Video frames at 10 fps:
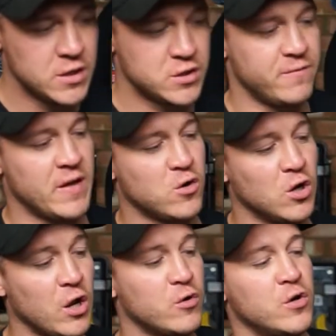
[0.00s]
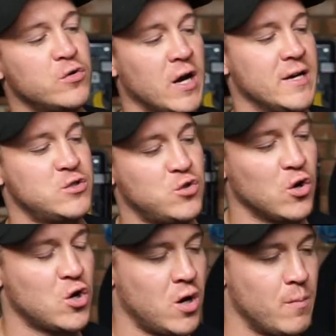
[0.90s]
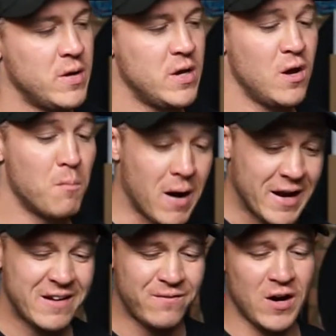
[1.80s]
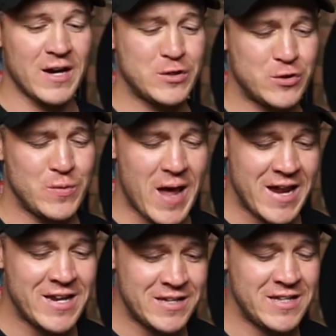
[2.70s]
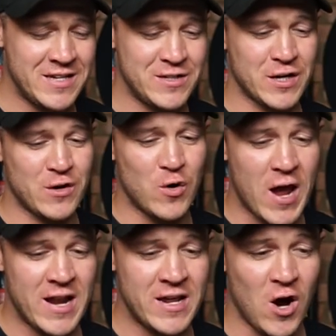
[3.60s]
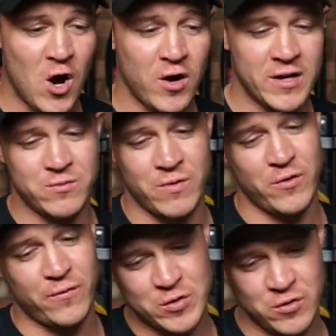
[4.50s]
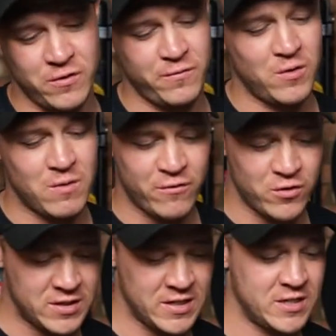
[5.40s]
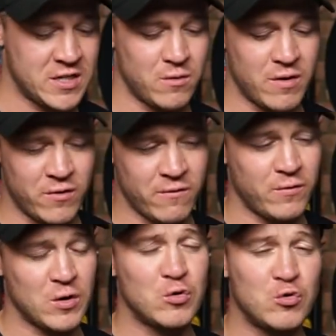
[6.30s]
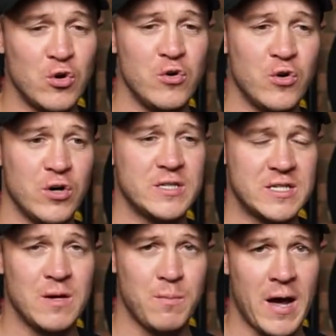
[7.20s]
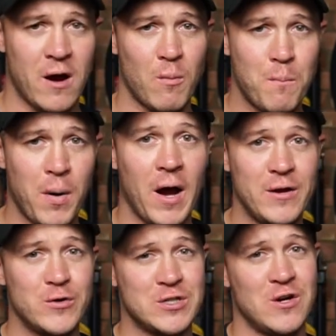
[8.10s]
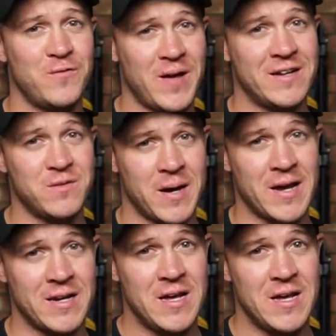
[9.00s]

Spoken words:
So you've then got locodice.com. My advice to any DJ or any artist, whether you're a photographer, whether you're a DJ, or whether you're everything, do not skimp out. Buy yourself a domain